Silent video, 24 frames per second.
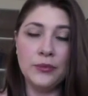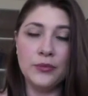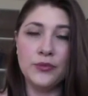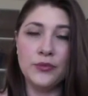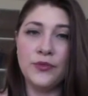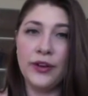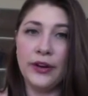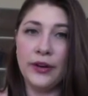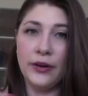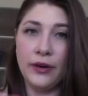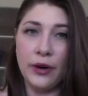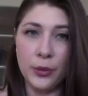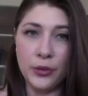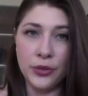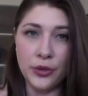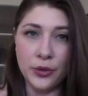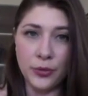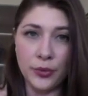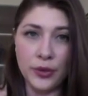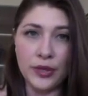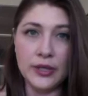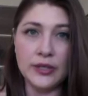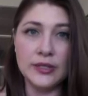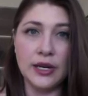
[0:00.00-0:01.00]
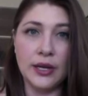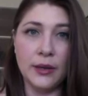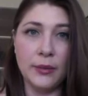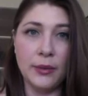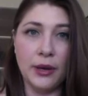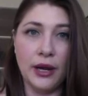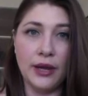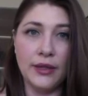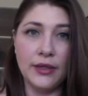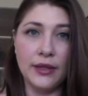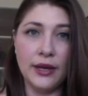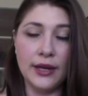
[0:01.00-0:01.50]
Figure out what the reasoning
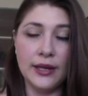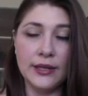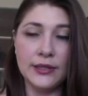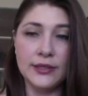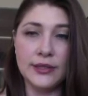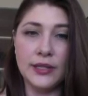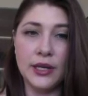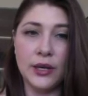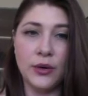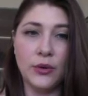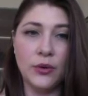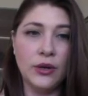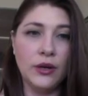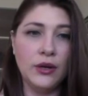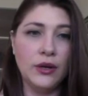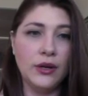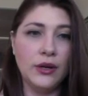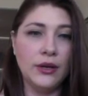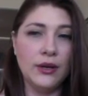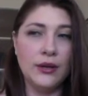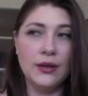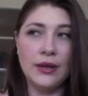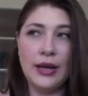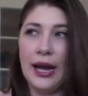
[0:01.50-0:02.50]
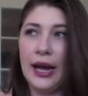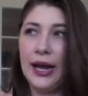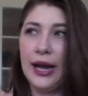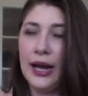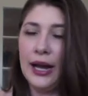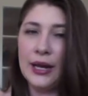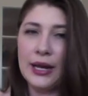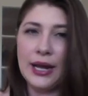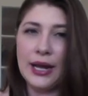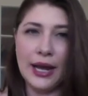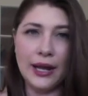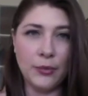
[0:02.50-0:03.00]
behind that is. So
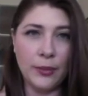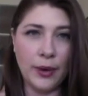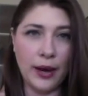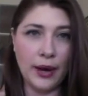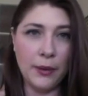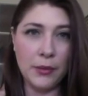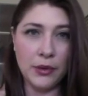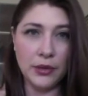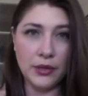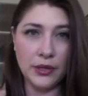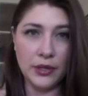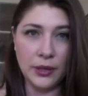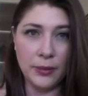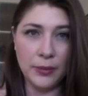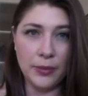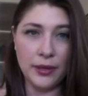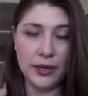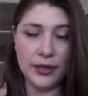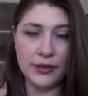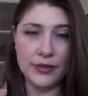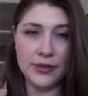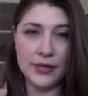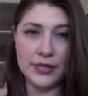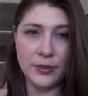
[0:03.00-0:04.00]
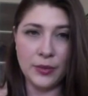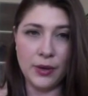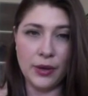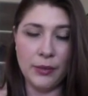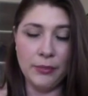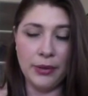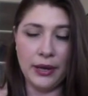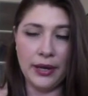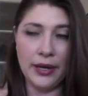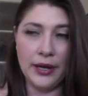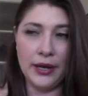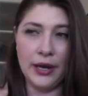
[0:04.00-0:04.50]
I kind of rambled a little bit in this one,
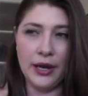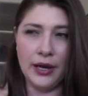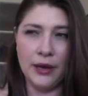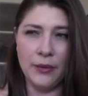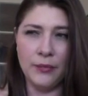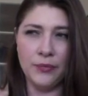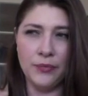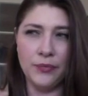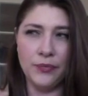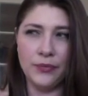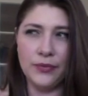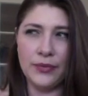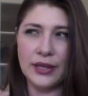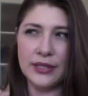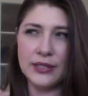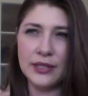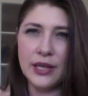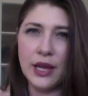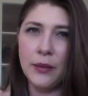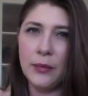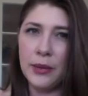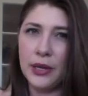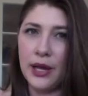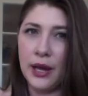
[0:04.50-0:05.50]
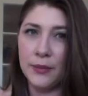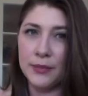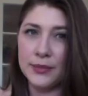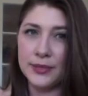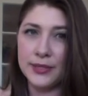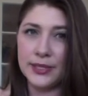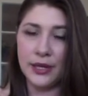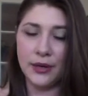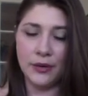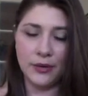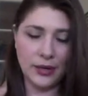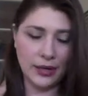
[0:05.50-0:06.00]
but that's coming up.
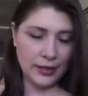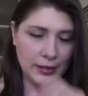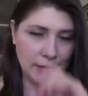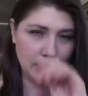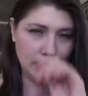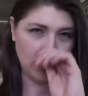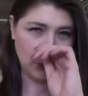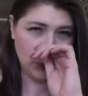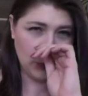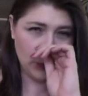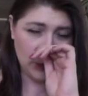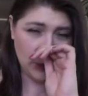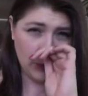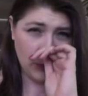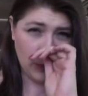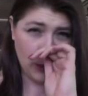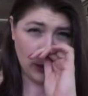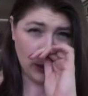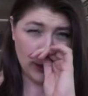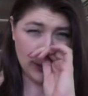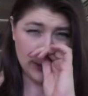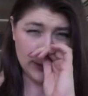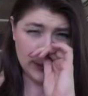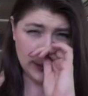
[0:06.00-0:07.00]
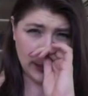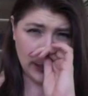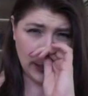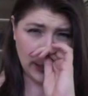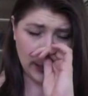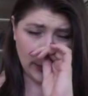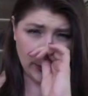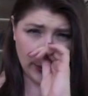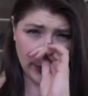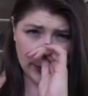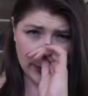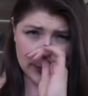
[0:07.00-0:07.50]
So, and with the Mars and
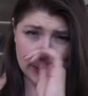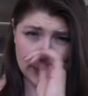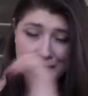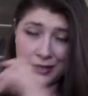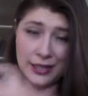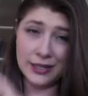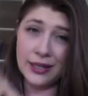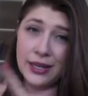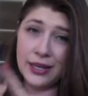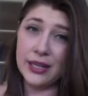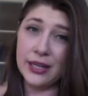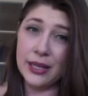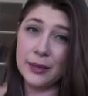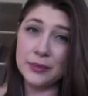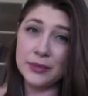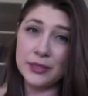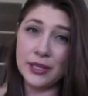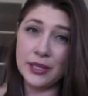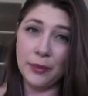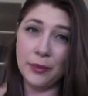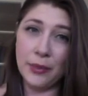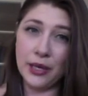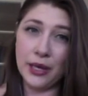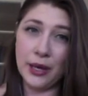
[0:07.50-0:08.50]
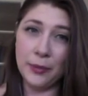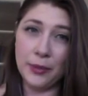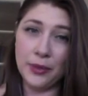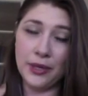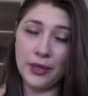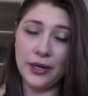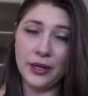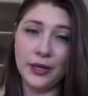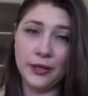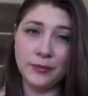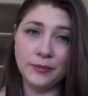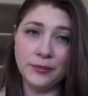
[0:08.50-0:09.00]
Aries eclipse coming up
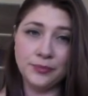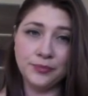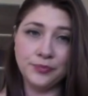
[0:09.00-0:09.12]
here,